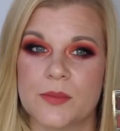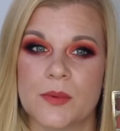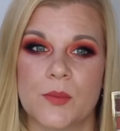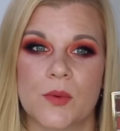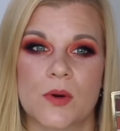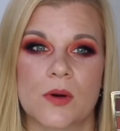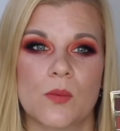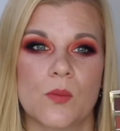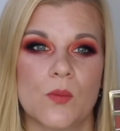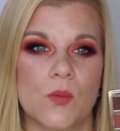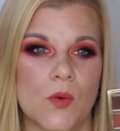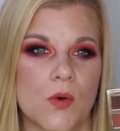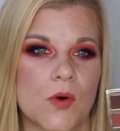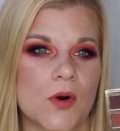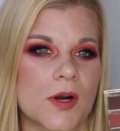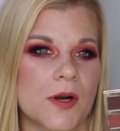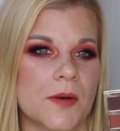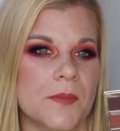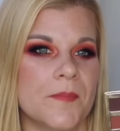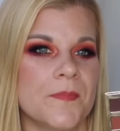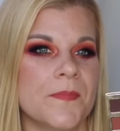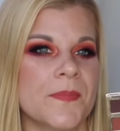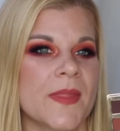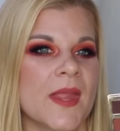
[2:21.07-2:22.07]
bit more
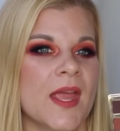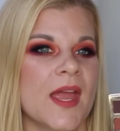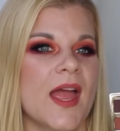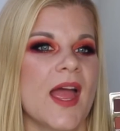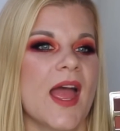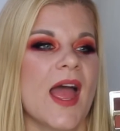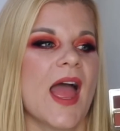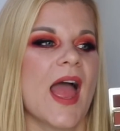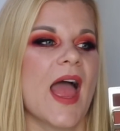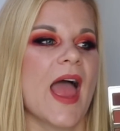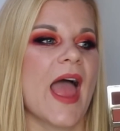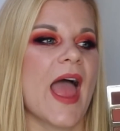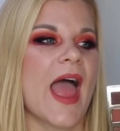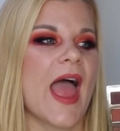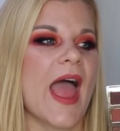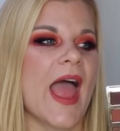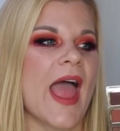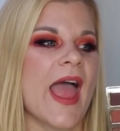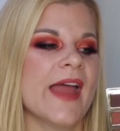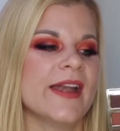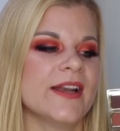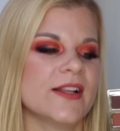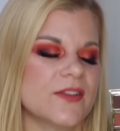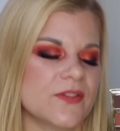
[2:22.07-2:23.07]
warm.
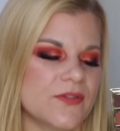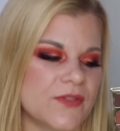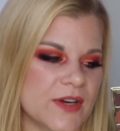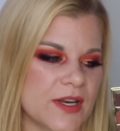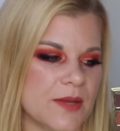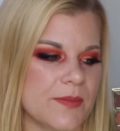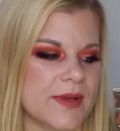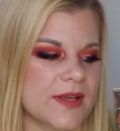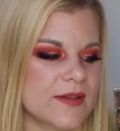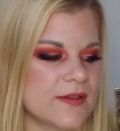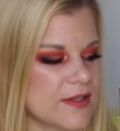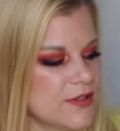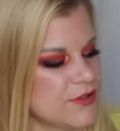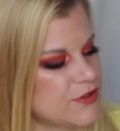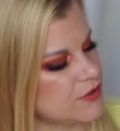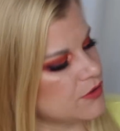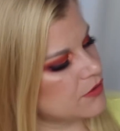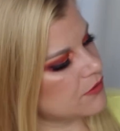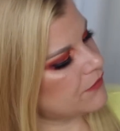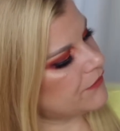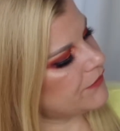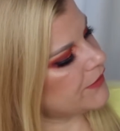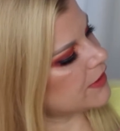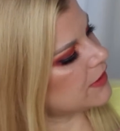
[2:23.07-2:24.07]
And it's funny because I
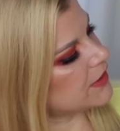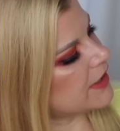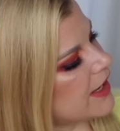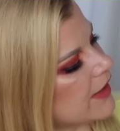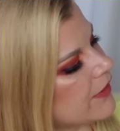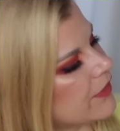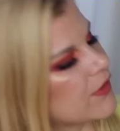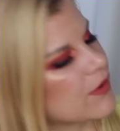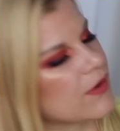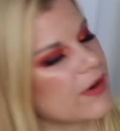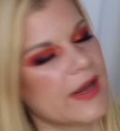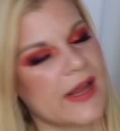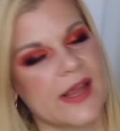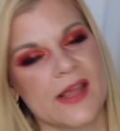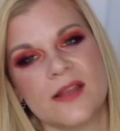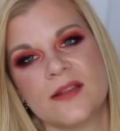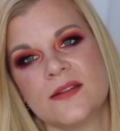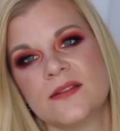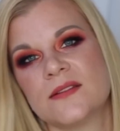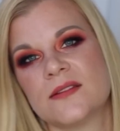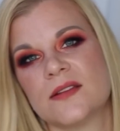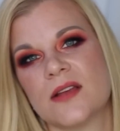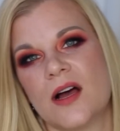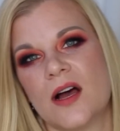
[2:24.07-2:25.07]
do feel like there
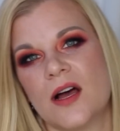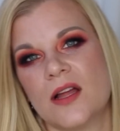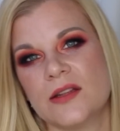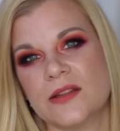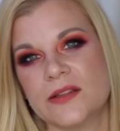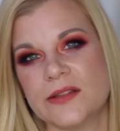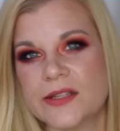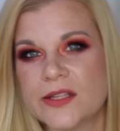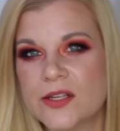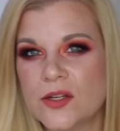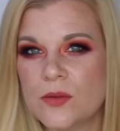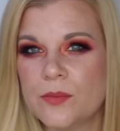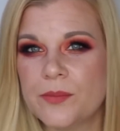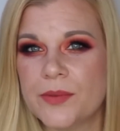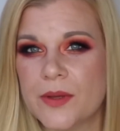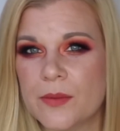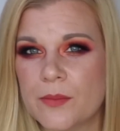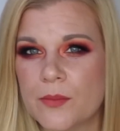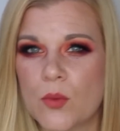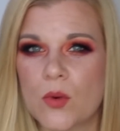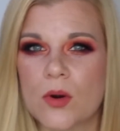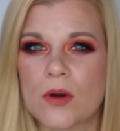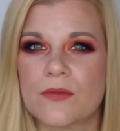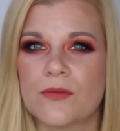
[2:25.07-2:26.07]
is a little
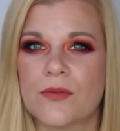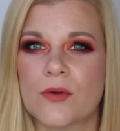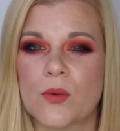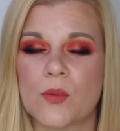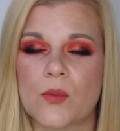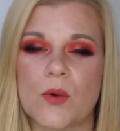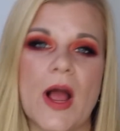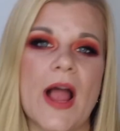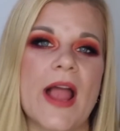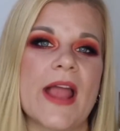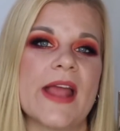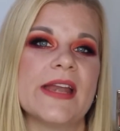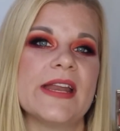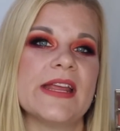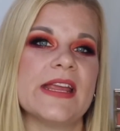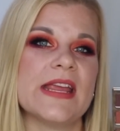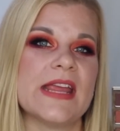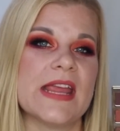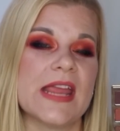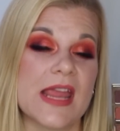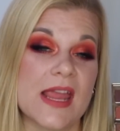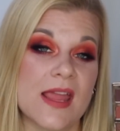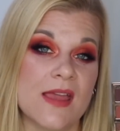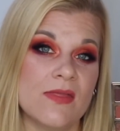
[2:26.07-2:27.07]
bit more
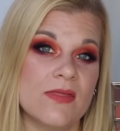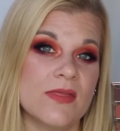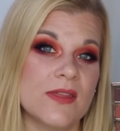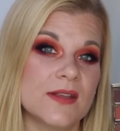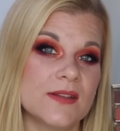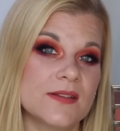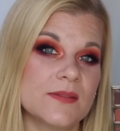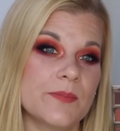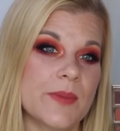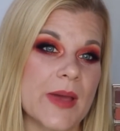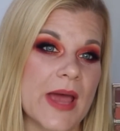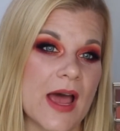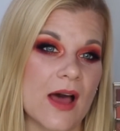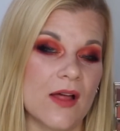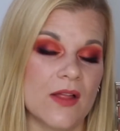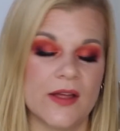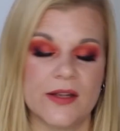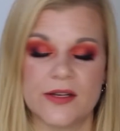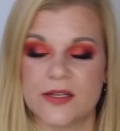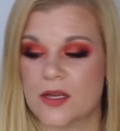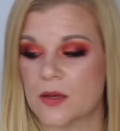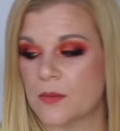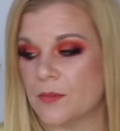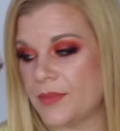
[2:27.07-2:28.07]
variety in this
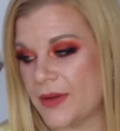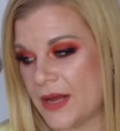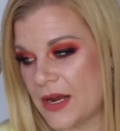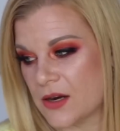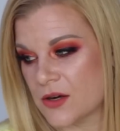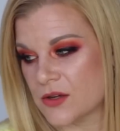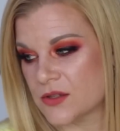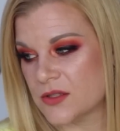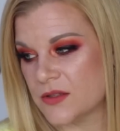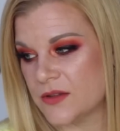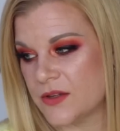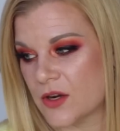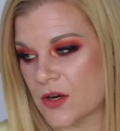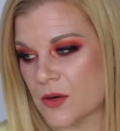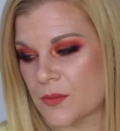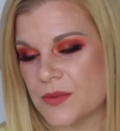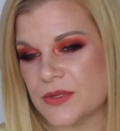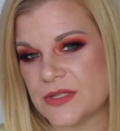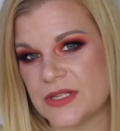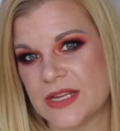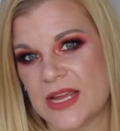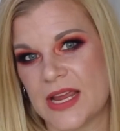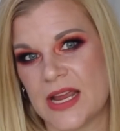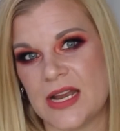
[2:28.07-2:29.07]
palette compared to the
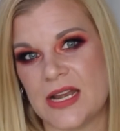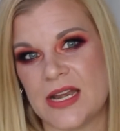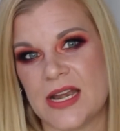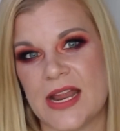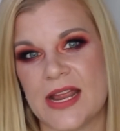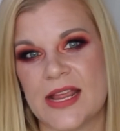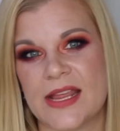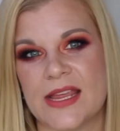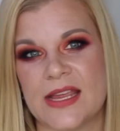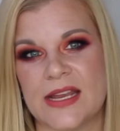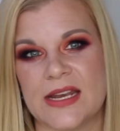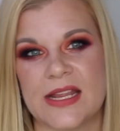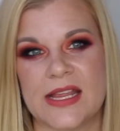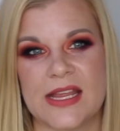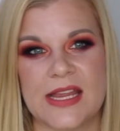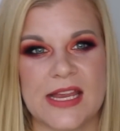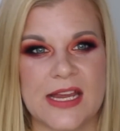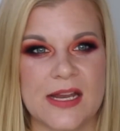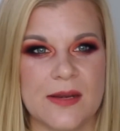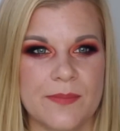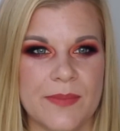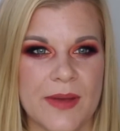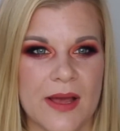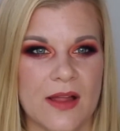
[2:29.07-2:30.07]
Urban Decay Naked
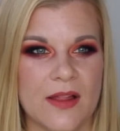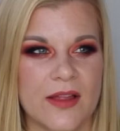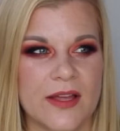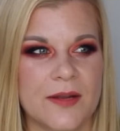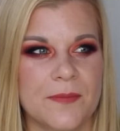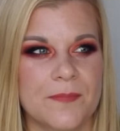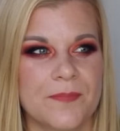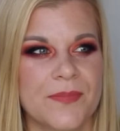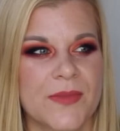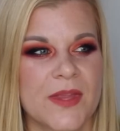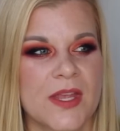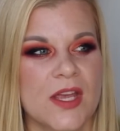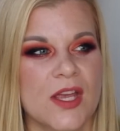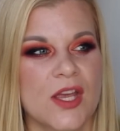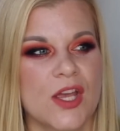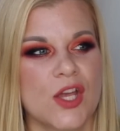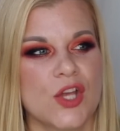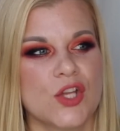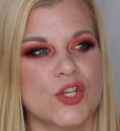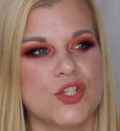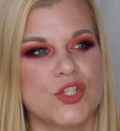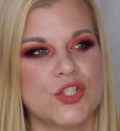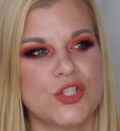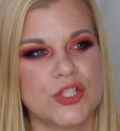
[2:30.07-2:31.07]
Heat palette,
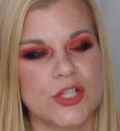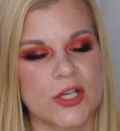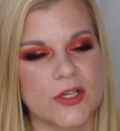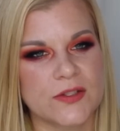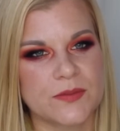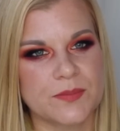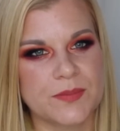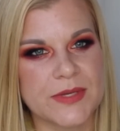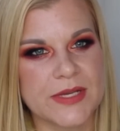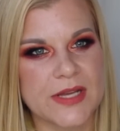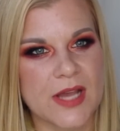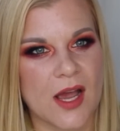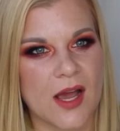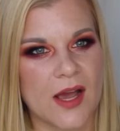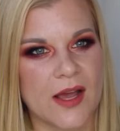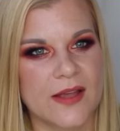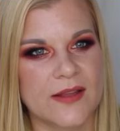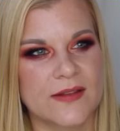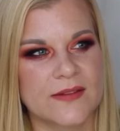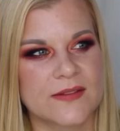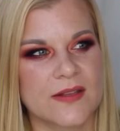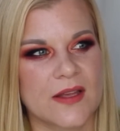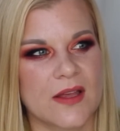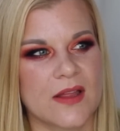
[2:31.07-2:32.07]
just
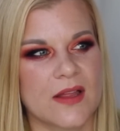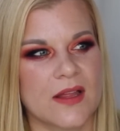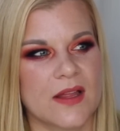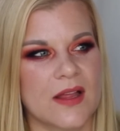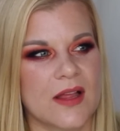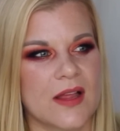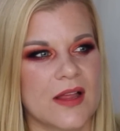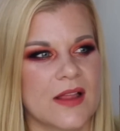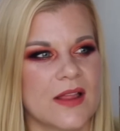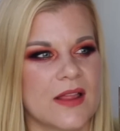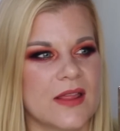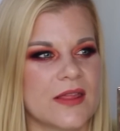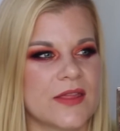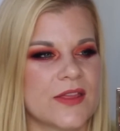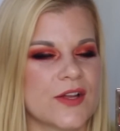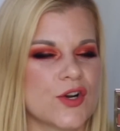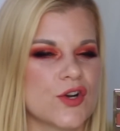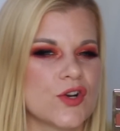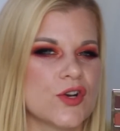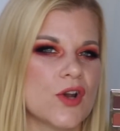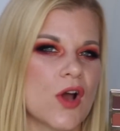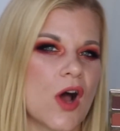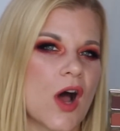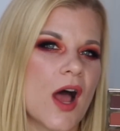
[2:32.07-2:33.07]
because
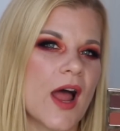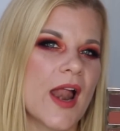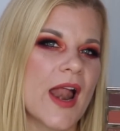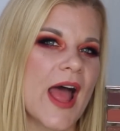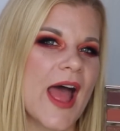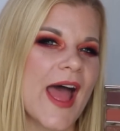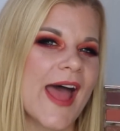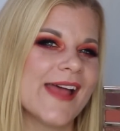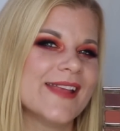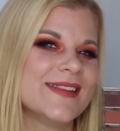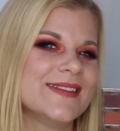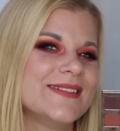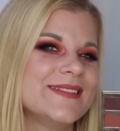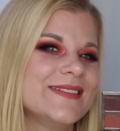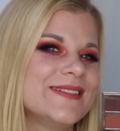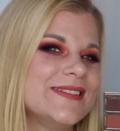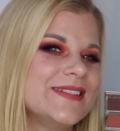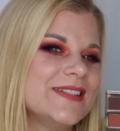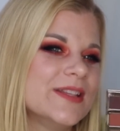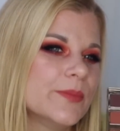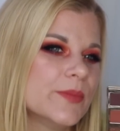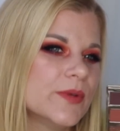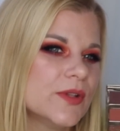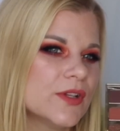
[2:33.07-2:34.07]
they're not as
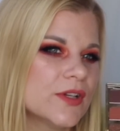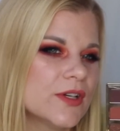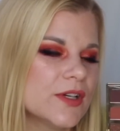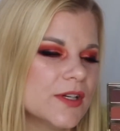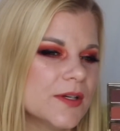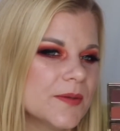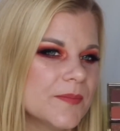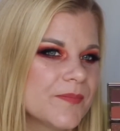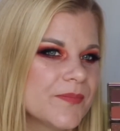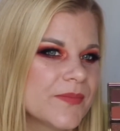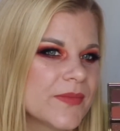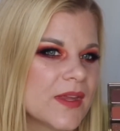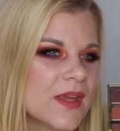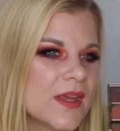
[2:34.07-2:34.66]
similar,